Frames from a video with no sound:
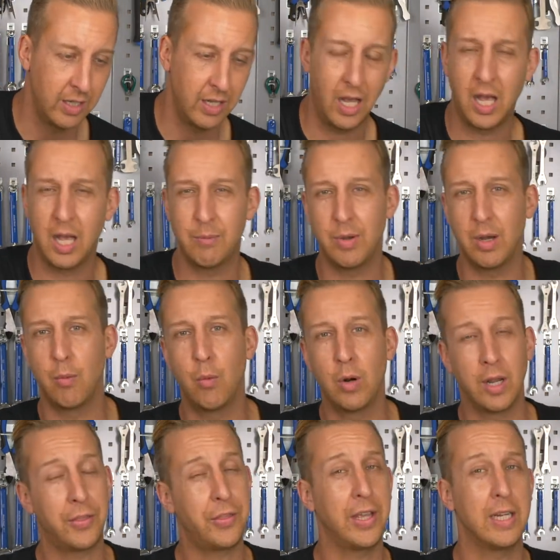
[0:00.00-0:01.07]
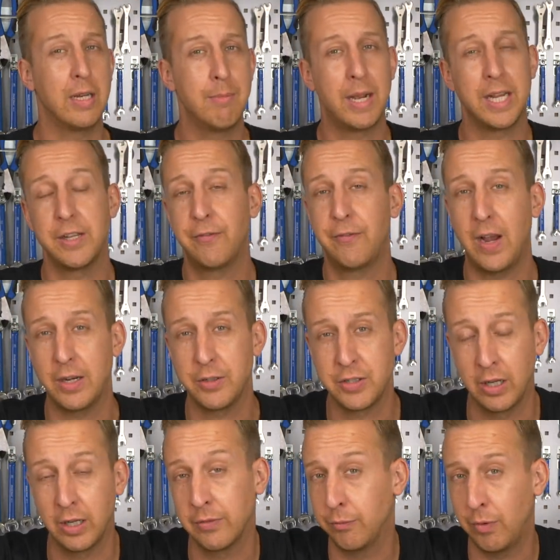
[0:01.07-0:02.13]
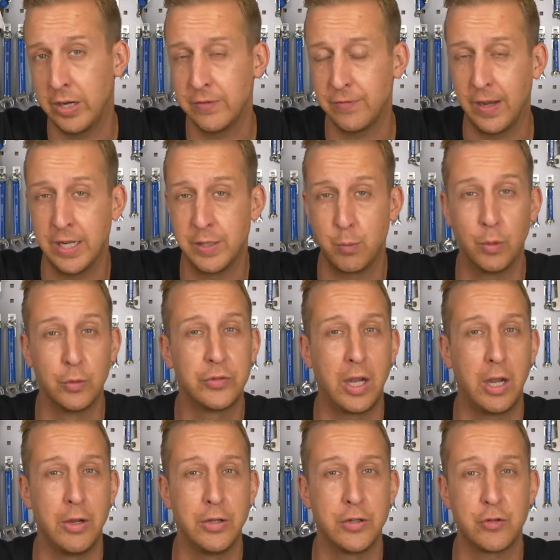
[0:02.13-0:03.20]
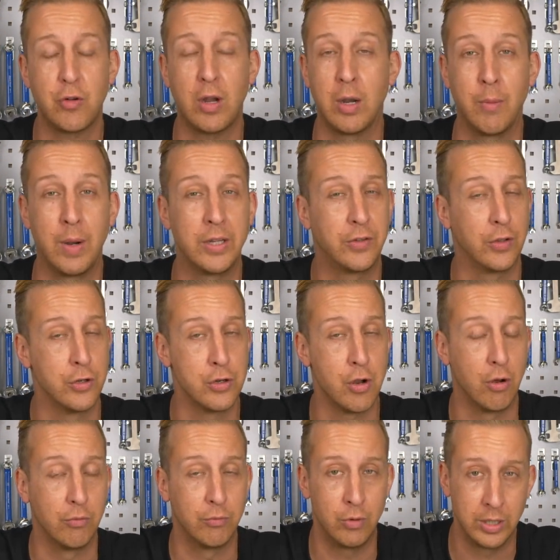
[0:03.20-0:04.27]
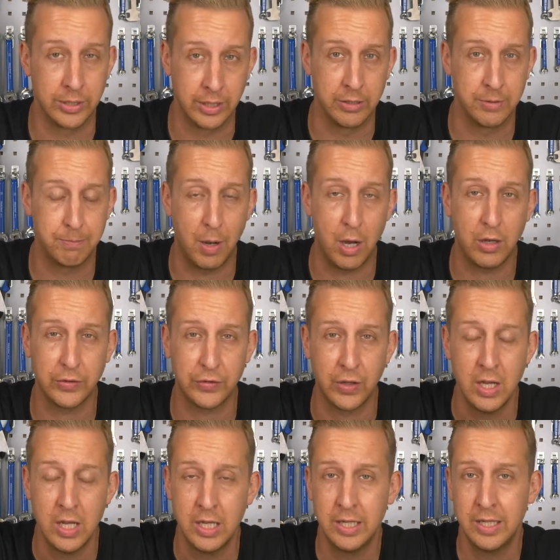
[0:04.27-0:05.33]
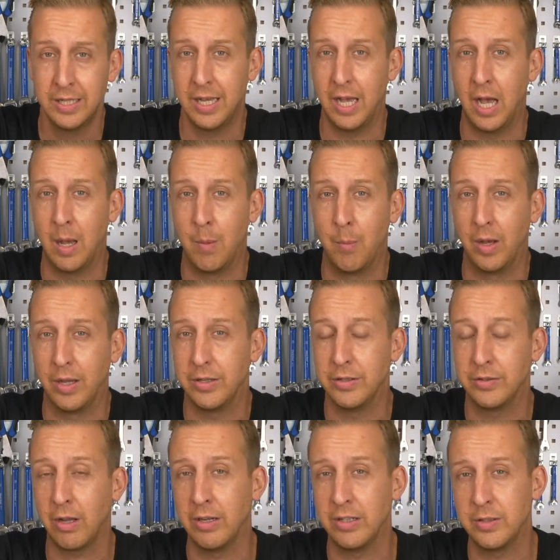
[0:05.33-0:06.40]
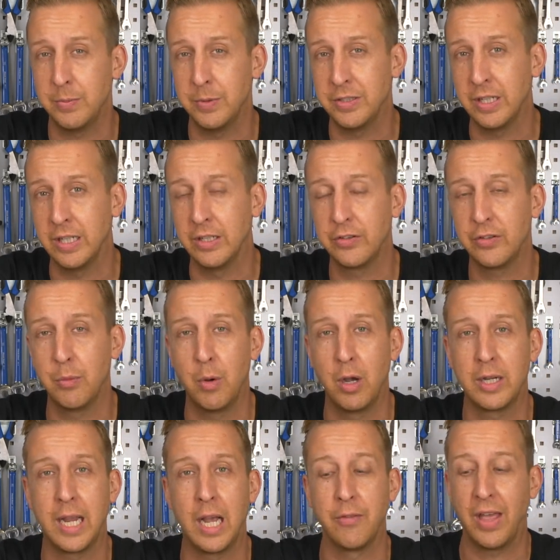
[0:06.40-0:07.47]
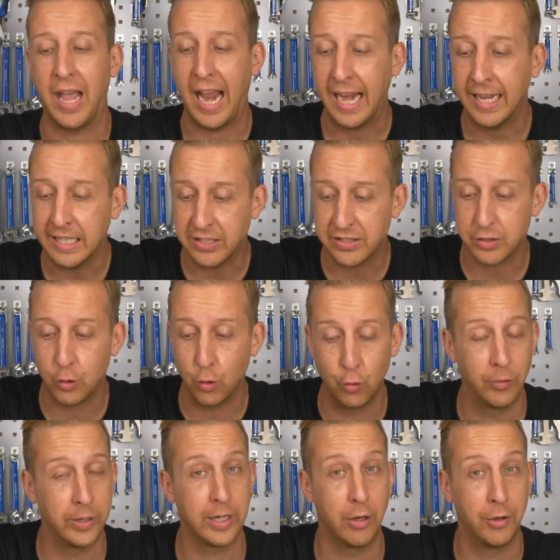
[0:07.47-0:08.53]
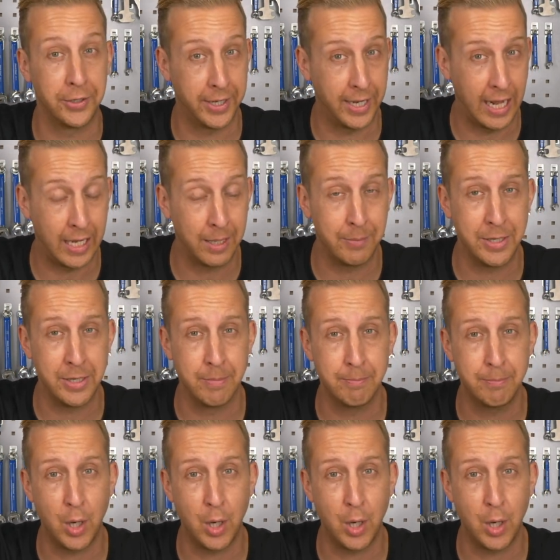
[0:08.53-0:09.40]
Um, well, I think the manufacturer of Face will tell you straight away to not ride those bars. Um, you don't need to be genius to work out that any scoring on an aluminium